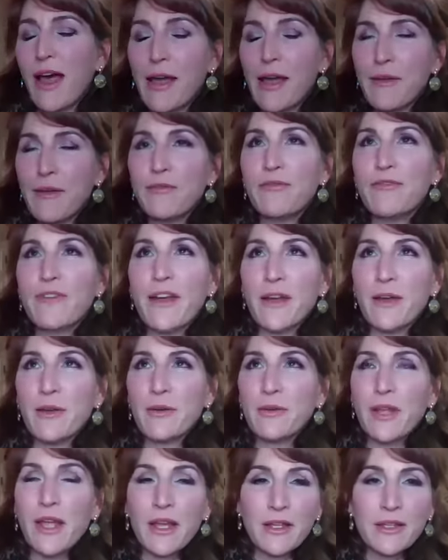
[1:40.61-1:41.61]
I've
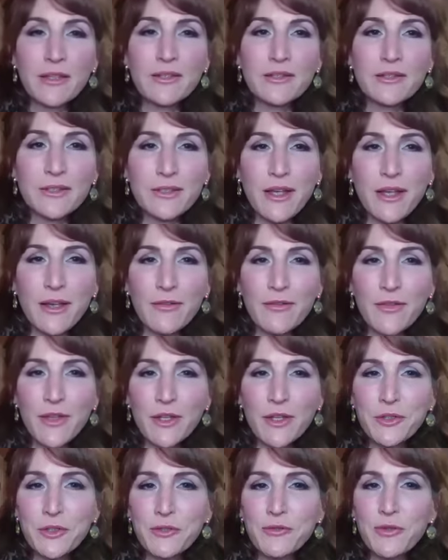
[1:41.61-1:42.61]
found as I've
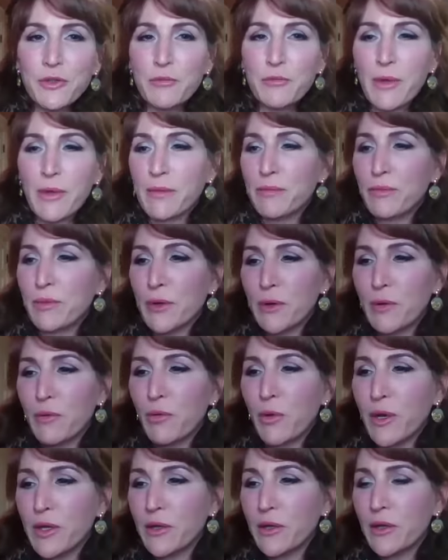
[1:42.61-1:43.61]
interviewed my
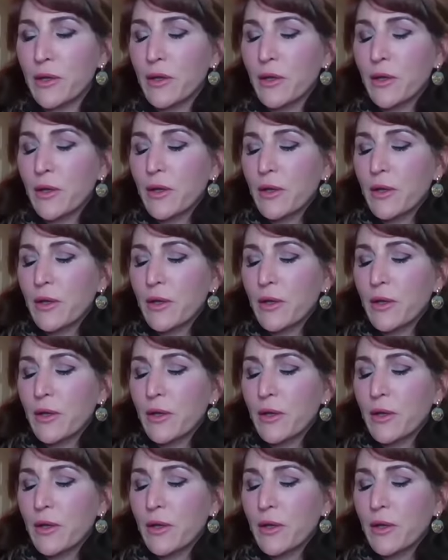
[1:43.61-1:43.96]
book what